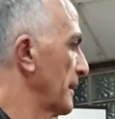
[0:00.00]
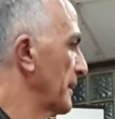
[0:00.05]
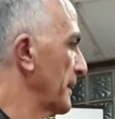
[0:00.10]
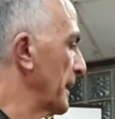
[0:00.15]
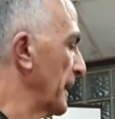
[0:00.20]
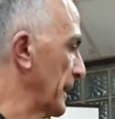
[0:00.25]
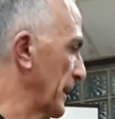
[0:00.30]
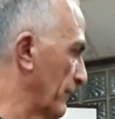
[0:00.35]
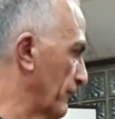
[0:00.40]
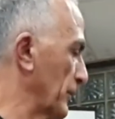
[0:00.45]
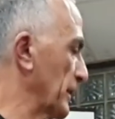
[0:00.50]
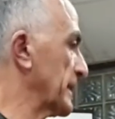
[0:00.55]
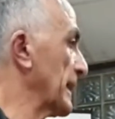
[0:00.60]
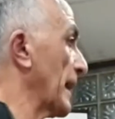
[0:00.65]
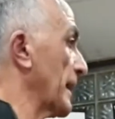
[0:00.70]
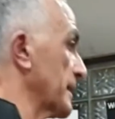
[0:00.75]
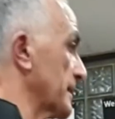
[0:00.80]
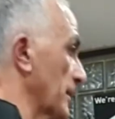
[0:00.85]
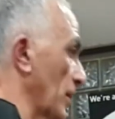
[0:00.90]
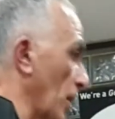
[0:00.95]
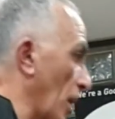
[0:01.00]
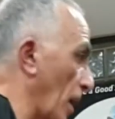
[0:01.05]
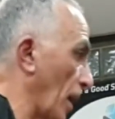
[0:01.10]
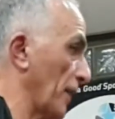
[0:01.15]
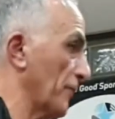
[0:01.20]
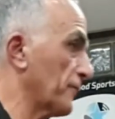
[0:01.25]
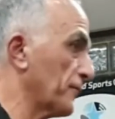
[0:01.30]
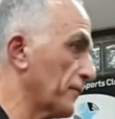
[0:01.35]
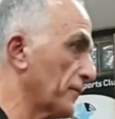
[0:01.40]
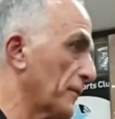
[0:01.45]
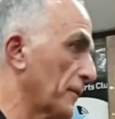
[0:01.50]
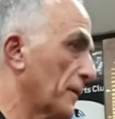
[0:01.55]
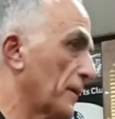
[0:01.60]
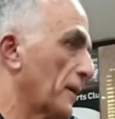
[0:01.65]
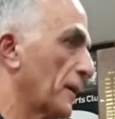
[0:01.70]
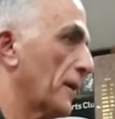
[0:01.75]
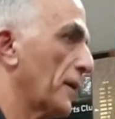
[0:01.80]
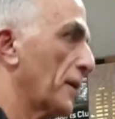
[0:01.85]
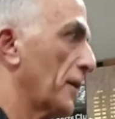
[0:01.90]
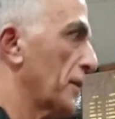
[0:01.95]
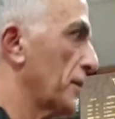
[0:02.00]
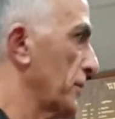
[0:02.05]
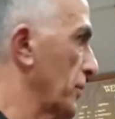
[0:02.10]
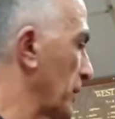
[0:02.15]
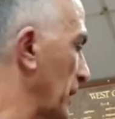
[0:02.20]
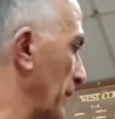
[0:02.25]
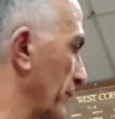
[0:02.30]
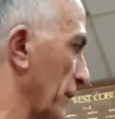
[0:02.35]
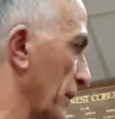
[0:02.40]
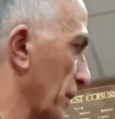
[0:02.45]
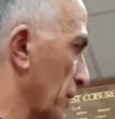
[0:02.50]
in everyday life, you're going to have an